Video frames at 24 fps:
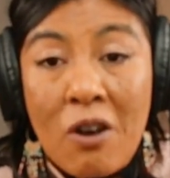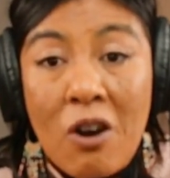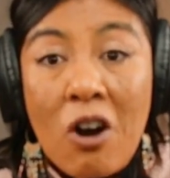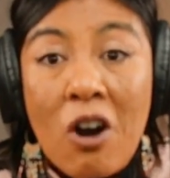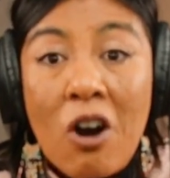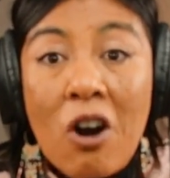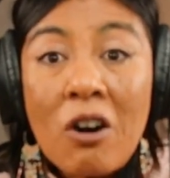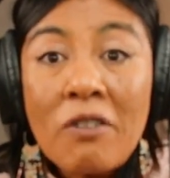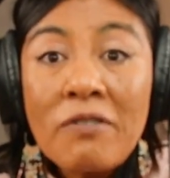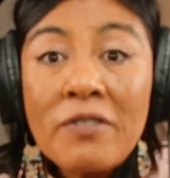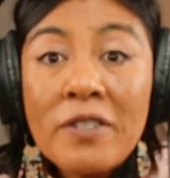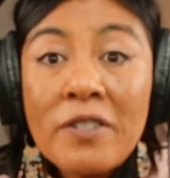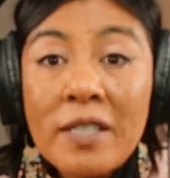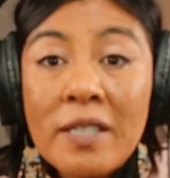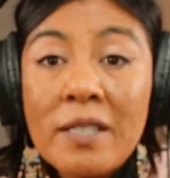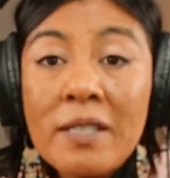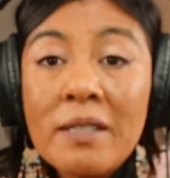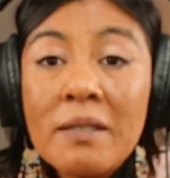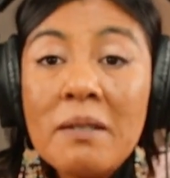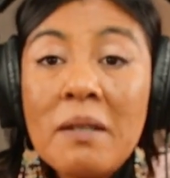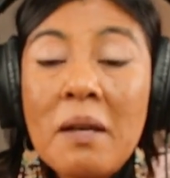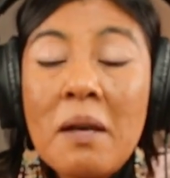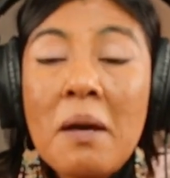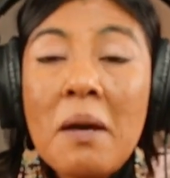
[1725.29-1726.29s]

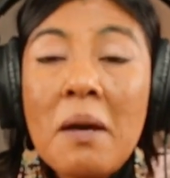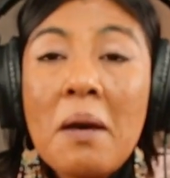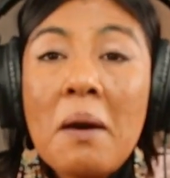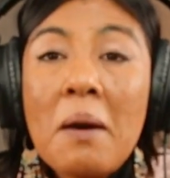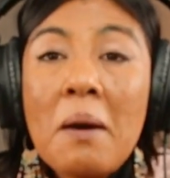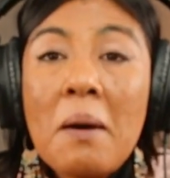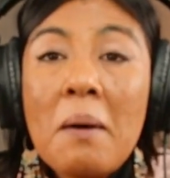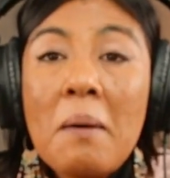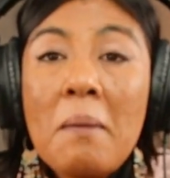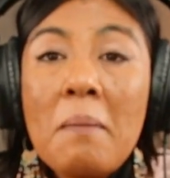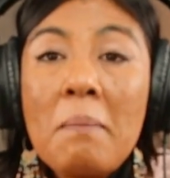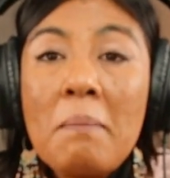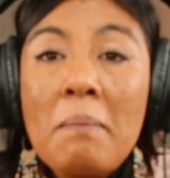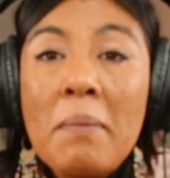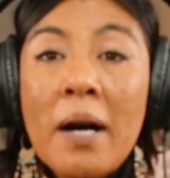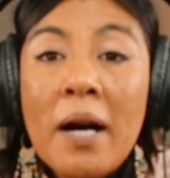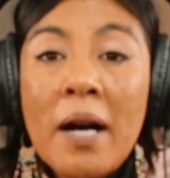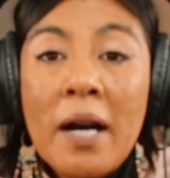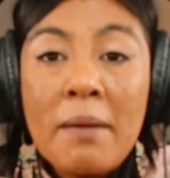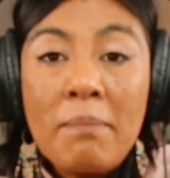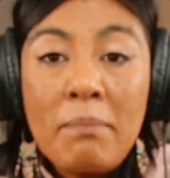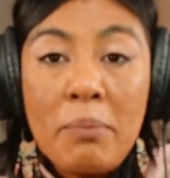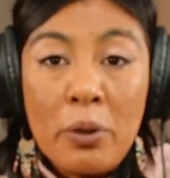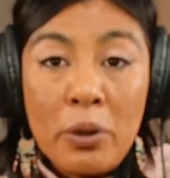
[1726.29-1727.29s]
often
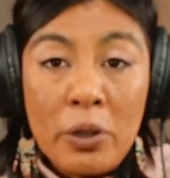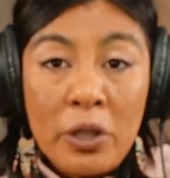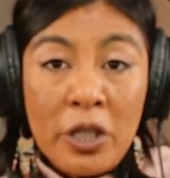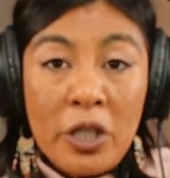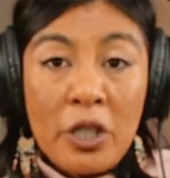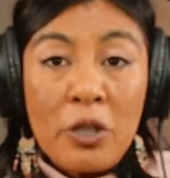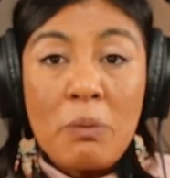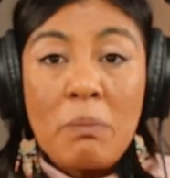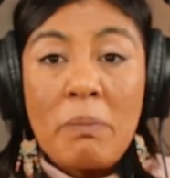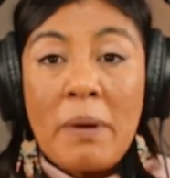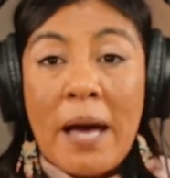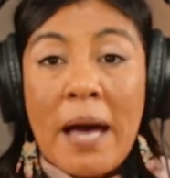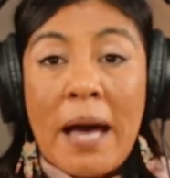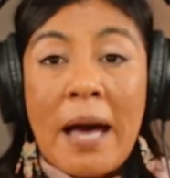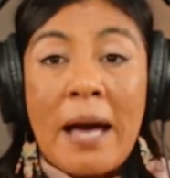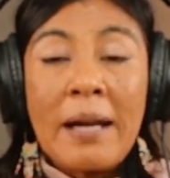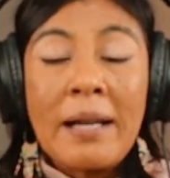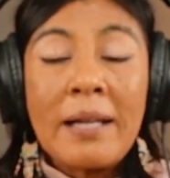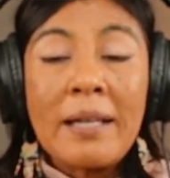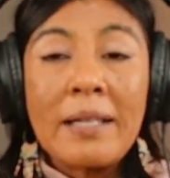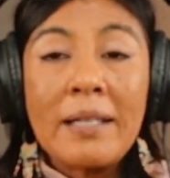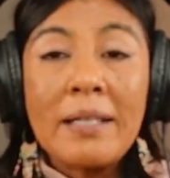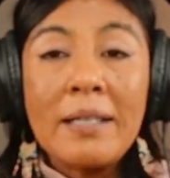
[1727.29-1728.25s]
by pulling you back